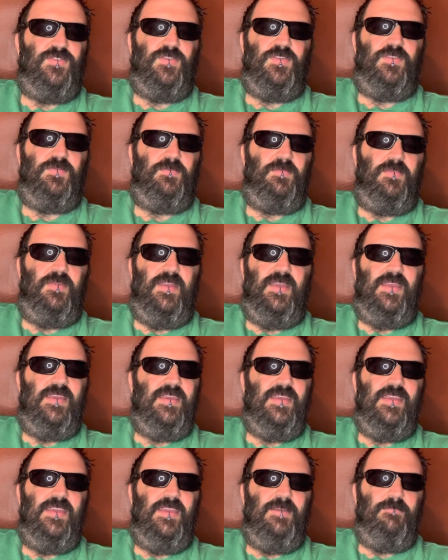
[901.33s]
just
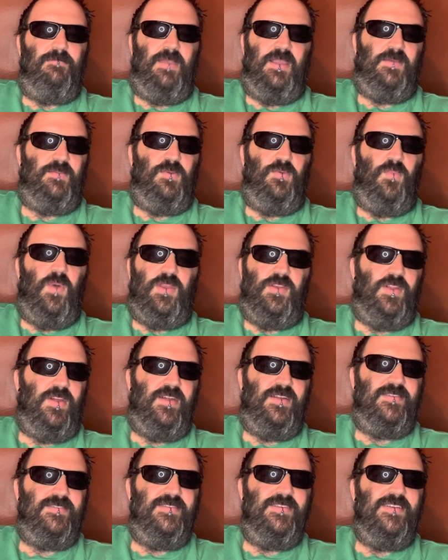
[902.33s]
makes me
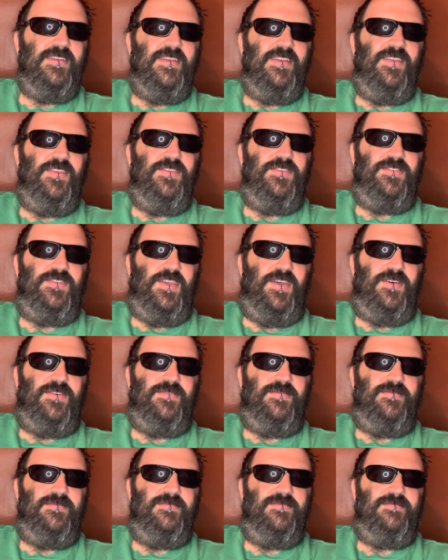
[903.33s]
wonder. So
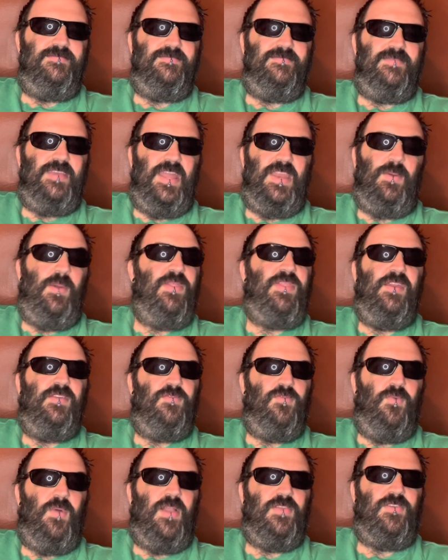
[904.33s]
anyway, thanks
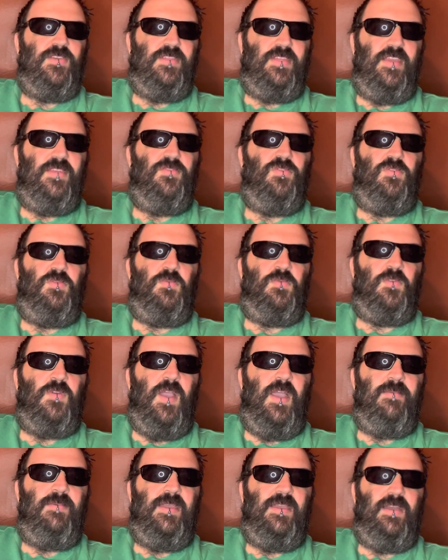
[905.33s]
for watching. Thanks for
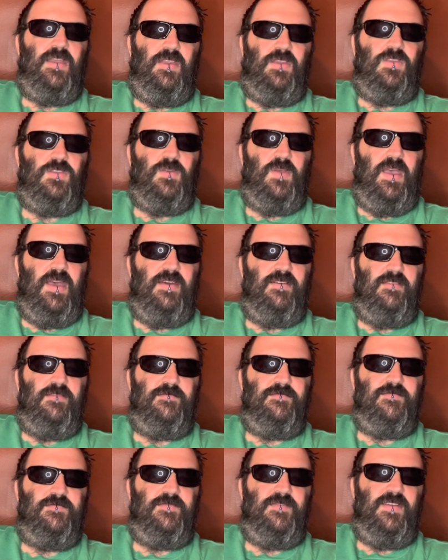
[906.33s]
subscribing. I also have
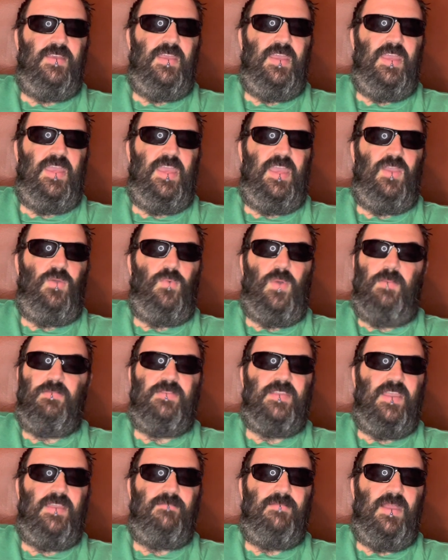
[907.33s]
a
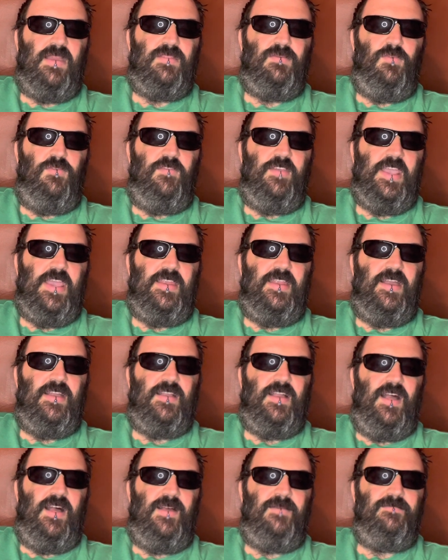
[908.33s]
website,
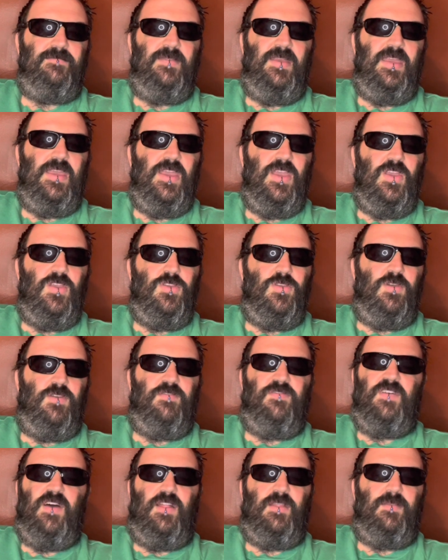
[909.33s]
macthemovieguy.com. You can
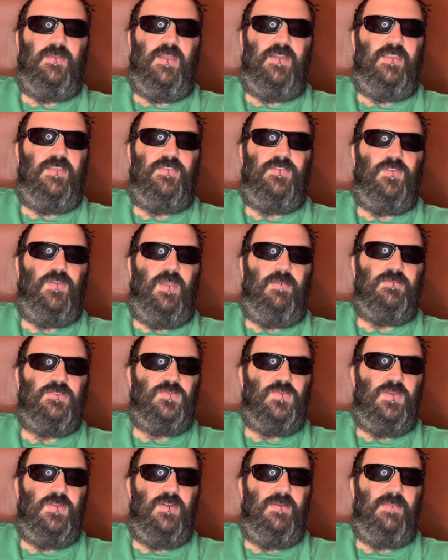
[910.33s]
follow me on Instagram or
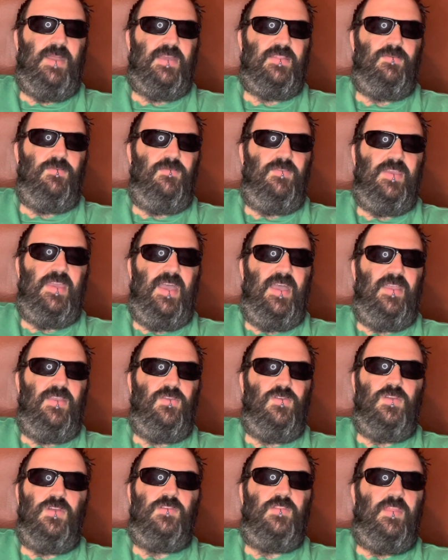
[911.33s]
Twitter at macthemovieguy. You
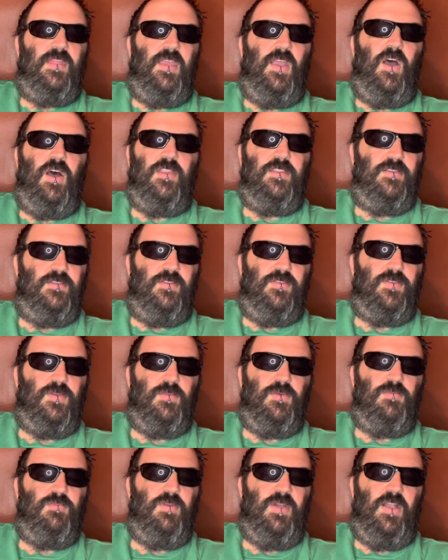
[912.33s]
can go to the audio
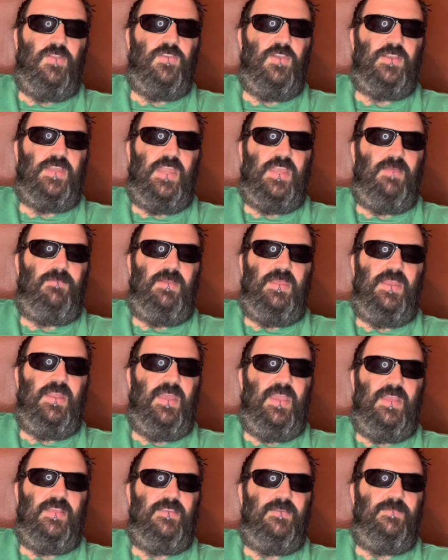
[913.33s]
description project,
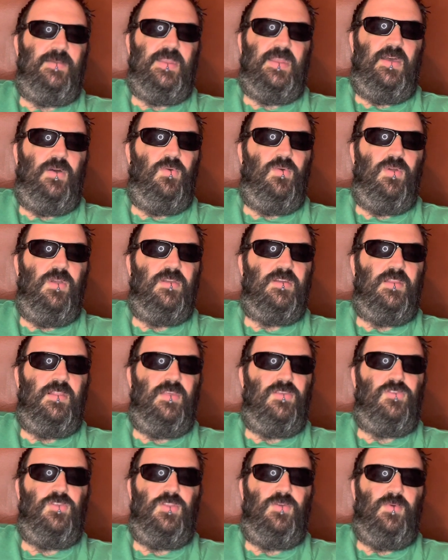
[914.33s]
adp.acb.org. It'll
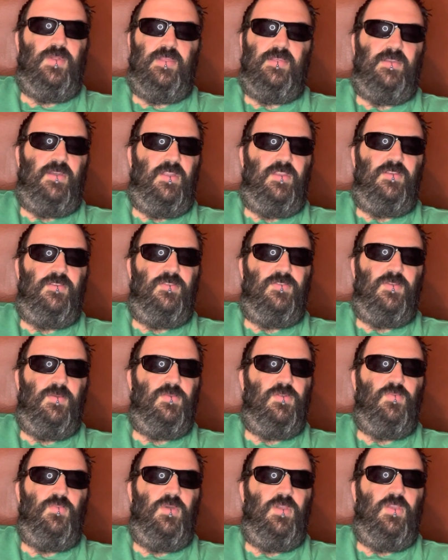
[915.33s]
let you know what is audio
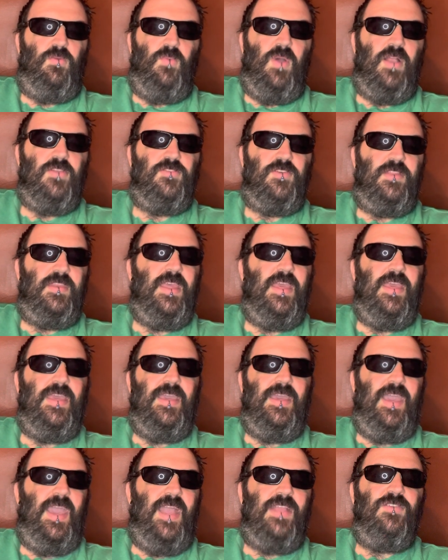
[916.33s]
description, where you can watch it.
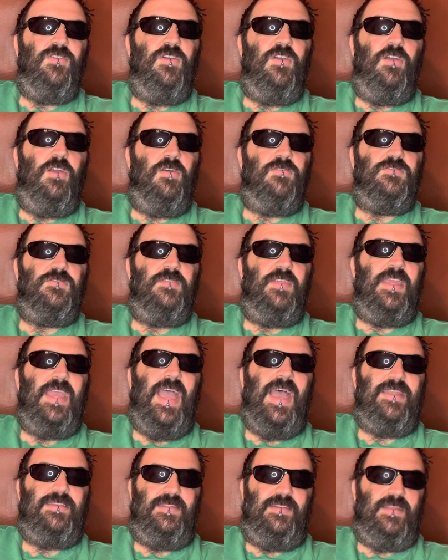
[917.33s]
And you can go to the
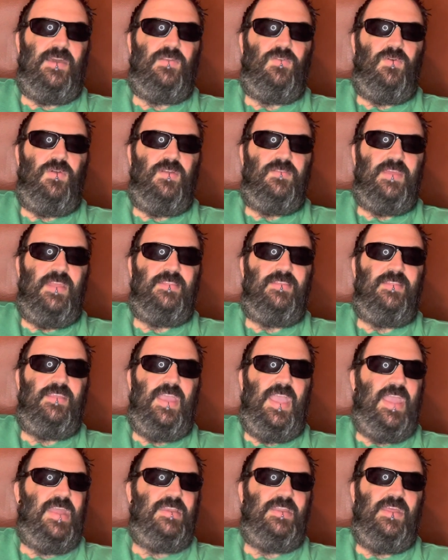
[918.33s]
ADNA.org. That's the
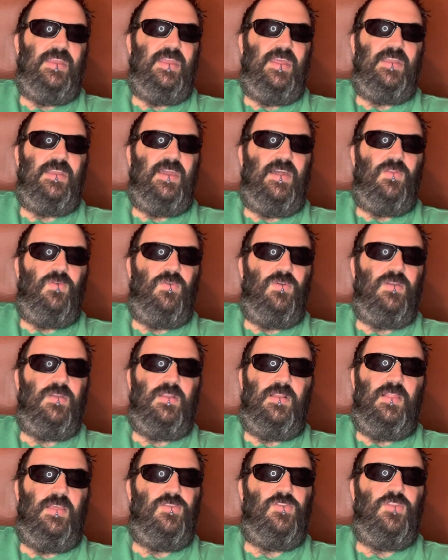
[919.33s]
ADNA.org.
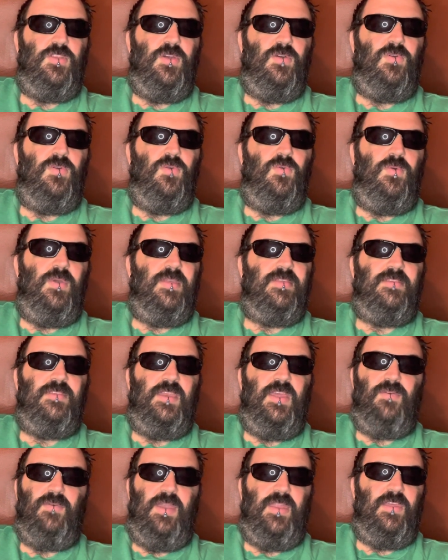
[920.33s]
It'll let you know who is
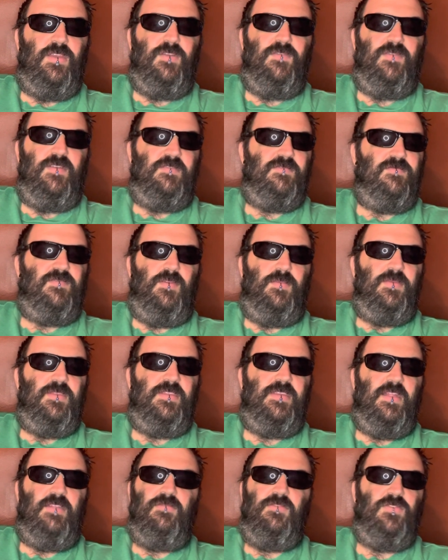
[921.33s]
narrating your favorite films and
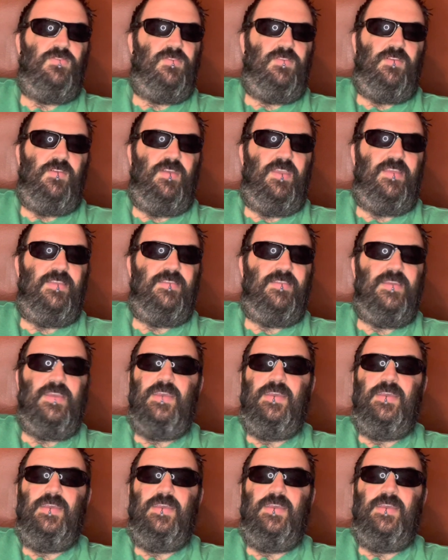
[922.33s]
television series.